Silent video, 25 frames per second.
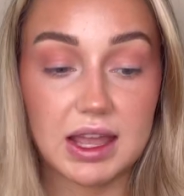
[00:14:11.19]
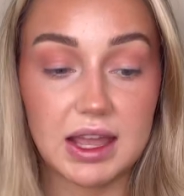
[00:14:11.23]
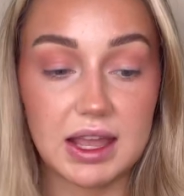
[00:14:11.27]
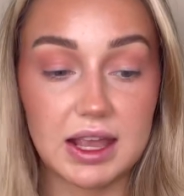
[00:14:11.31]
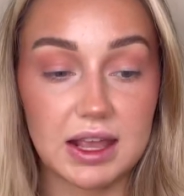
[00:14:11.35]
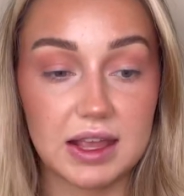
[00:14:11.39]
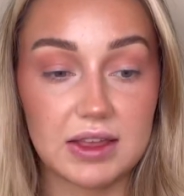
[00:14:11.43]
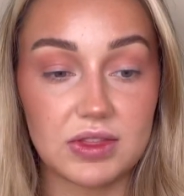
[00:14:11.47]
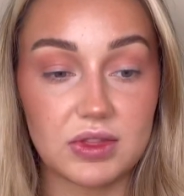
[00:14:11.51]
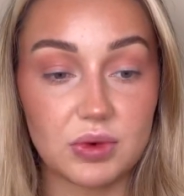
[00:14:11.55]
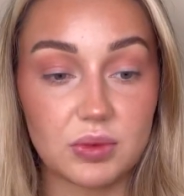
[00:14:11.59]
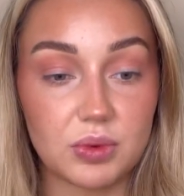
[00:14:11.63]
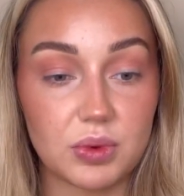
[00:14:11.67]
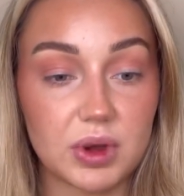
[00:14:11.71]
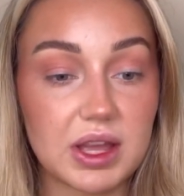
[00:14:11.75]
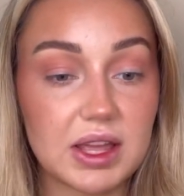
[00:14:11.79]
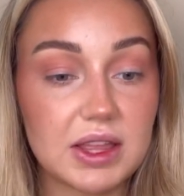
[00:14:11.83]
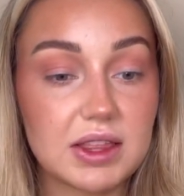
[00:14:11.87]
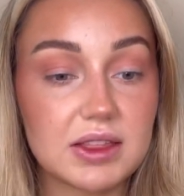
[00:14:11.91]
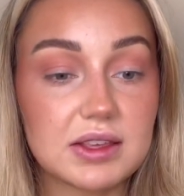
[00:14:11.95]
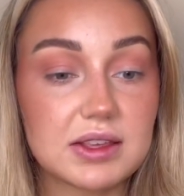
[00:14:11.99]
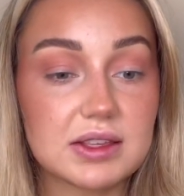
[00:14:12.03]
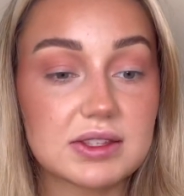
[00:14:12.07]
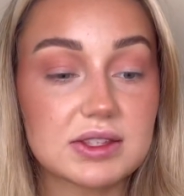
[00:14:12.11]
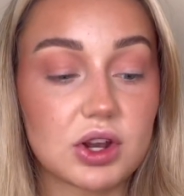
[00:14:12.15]
and the way
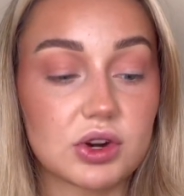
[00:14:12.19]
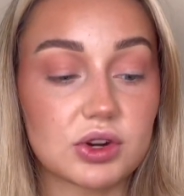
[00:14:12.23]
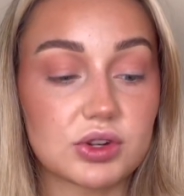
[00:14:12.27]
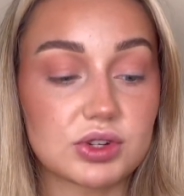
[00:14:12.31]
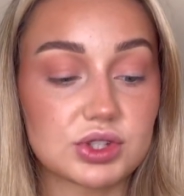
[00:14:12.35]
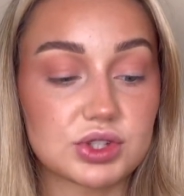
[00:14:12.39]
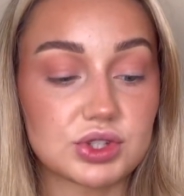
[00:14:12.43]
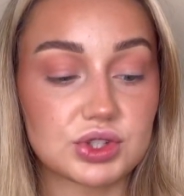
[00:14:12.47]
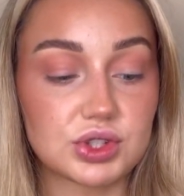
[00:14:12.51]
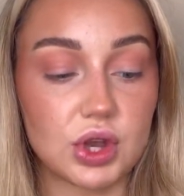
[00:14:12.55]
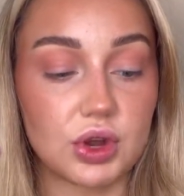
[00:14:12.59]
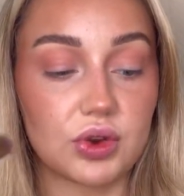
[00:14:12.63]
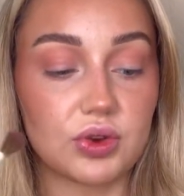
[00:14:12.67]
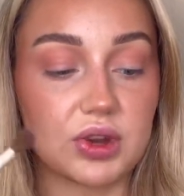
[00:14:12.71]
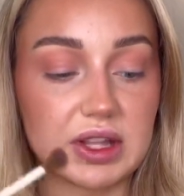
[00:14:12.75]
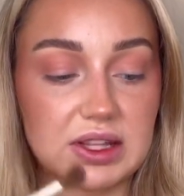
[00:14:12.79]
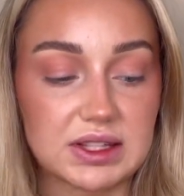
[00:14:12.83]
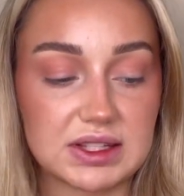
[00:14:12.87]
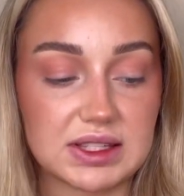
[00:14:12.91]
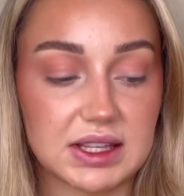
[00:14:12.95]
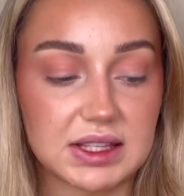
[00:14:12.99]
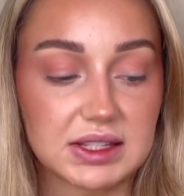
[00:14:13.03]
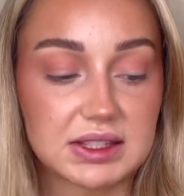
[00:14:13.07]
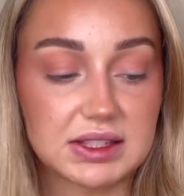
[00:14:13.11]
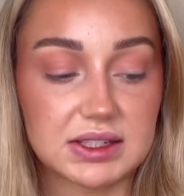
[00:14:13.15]
these are so
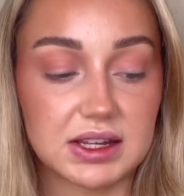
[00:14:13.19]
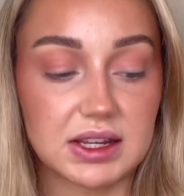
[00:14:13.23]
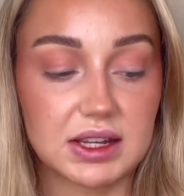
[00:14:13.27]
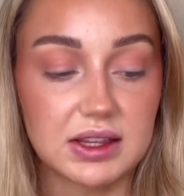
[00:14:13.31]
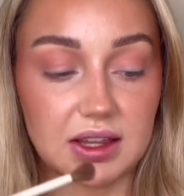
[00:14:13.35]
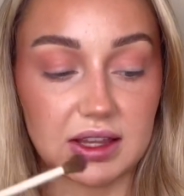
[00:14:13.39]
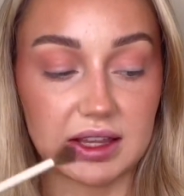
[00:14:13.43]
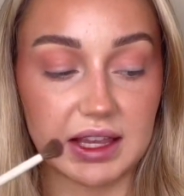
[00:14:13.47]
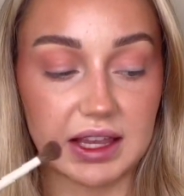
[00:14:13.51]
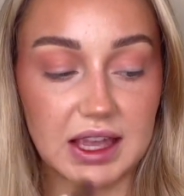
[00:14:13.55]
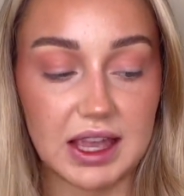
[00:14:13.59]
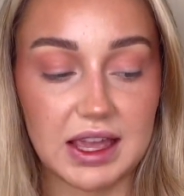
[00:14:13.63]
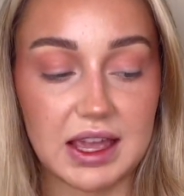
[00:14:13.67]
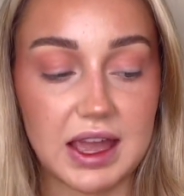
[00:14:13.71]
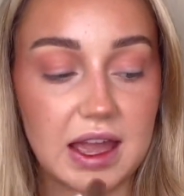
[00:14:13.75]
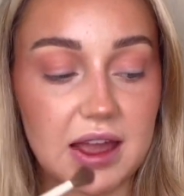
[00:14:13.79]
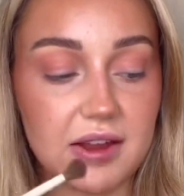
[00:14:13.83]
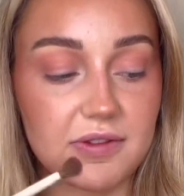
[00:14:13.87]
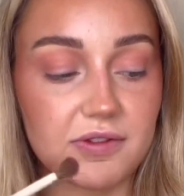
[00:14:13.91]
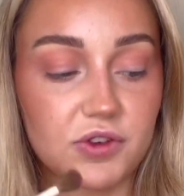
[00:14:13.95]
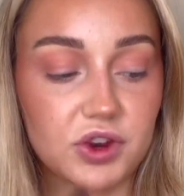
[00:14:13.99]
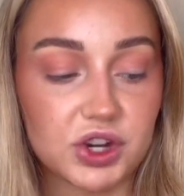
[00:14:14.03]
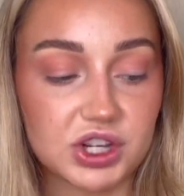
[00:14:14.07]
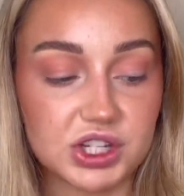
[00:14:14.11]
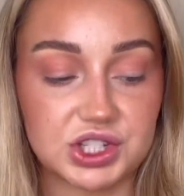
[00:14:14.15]
consistent, like
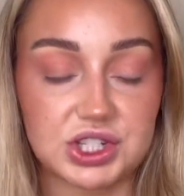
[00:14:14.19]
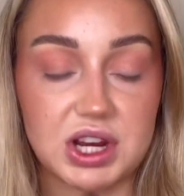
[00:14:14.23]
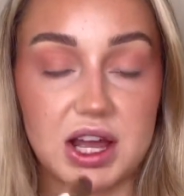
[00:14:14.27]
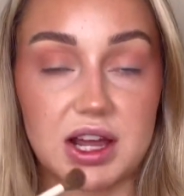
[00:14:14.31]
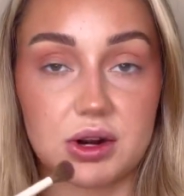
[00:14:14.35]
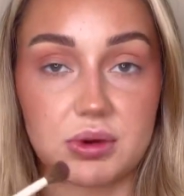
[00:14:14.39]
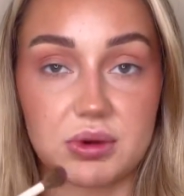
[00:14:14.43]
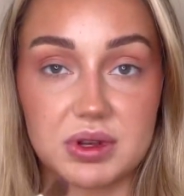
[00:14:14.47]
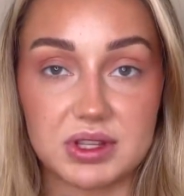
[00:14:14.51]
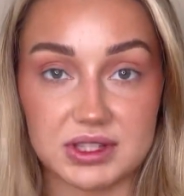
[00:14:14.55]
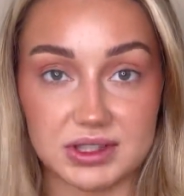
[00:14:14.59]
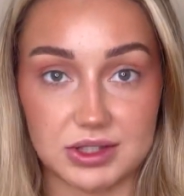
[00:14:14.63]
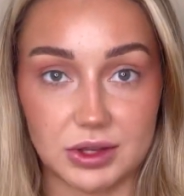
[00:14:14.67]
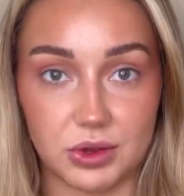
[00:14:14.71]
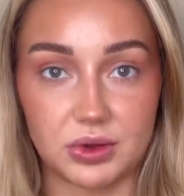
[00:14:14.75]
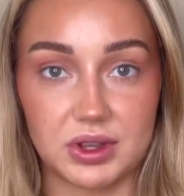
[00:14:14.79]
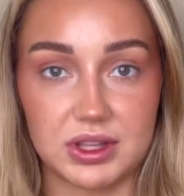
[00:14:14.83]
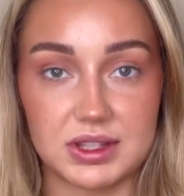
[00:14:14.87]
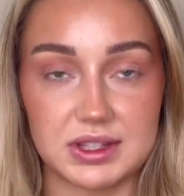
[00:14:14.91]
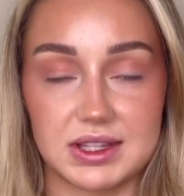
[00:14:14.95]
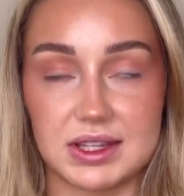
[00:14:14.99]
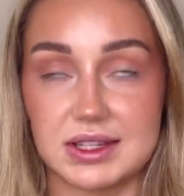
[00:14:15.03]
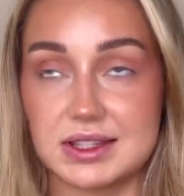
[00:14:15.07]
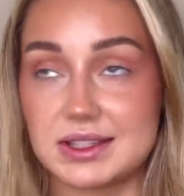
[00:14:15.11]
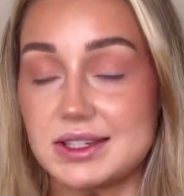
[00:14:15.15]
every shadow is so
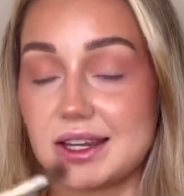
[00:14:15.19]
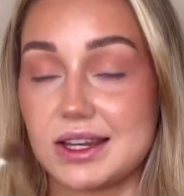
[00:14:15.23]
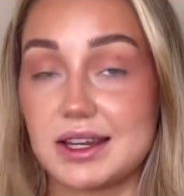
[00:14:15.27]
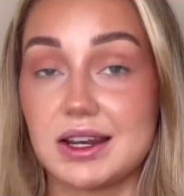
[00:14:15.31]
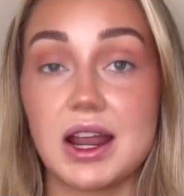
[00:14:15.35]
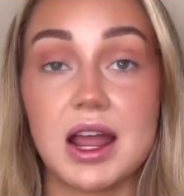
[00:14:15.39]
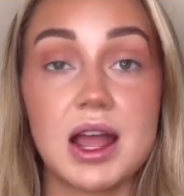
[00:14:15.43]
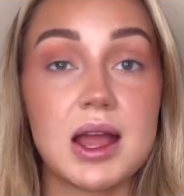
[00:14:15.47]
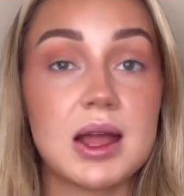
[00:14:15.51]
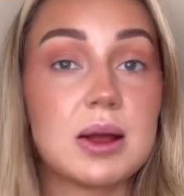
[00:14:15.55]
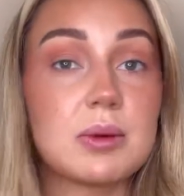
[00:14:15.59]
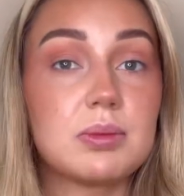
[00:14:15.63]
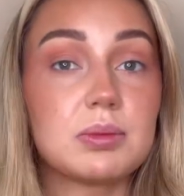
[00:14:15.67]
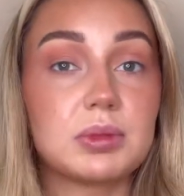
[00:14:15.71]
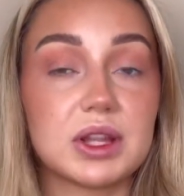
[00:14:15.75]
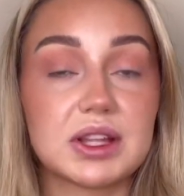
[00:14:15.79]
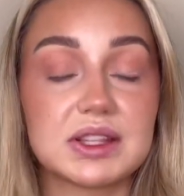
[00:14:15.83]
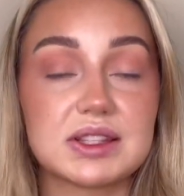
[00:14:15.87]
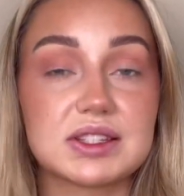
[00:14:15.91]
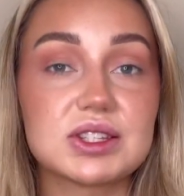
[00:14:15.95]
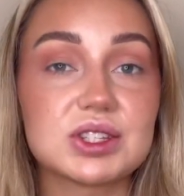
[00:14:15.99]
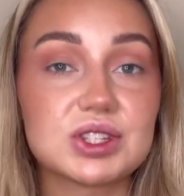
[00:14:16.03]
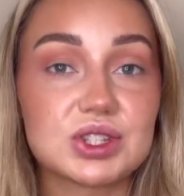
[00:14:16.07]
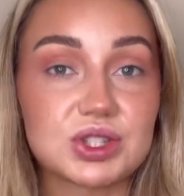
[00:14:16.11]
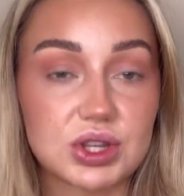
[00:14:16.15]
consistent,
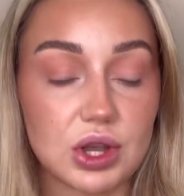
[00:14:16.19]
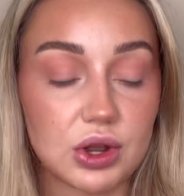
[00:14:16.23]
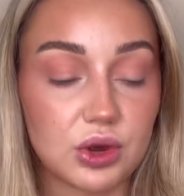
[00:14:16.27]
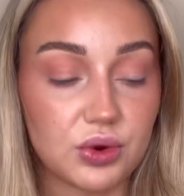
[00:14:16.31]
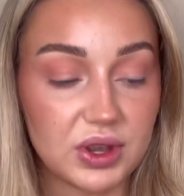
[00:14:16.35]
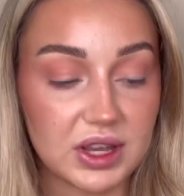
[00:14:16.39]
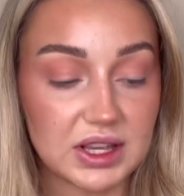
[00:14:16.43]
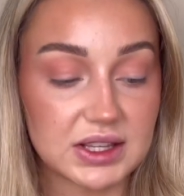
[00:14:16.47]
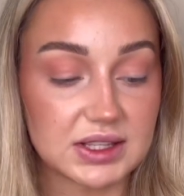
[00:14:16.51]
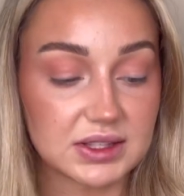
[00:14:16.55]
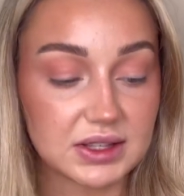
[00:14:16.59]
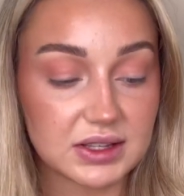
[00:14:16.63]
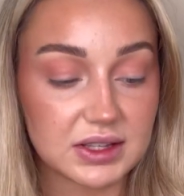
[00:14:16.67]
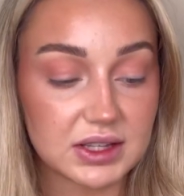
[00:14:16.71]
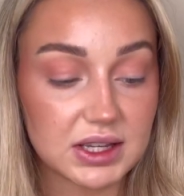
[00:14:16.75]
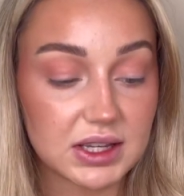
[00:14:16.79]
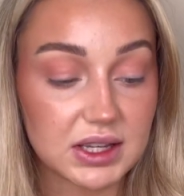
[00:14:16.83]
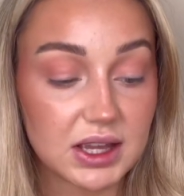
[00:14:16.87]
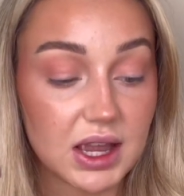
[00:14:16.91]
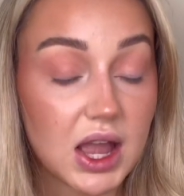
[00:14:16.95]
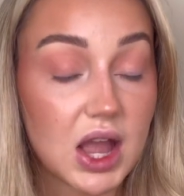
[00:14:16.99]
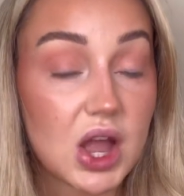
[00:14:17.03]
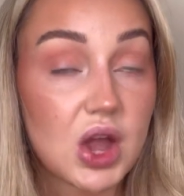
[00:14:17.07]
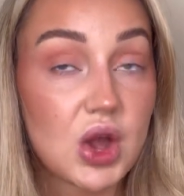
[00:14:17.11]
blends so easily.